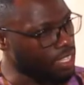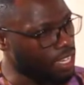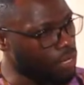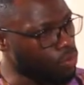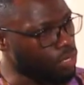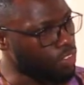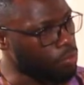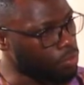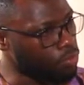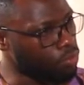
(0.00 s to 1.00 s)
year, we would
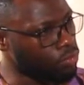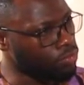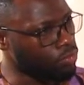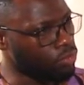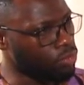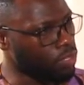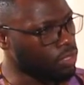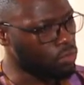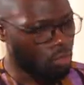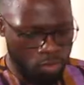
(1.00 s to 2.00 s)
have people
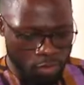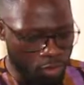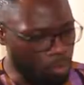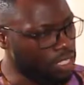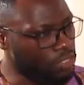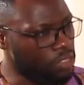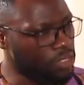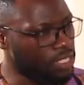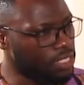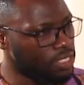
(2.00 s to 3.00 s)
go for military
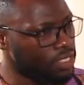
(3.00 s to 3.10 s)
training?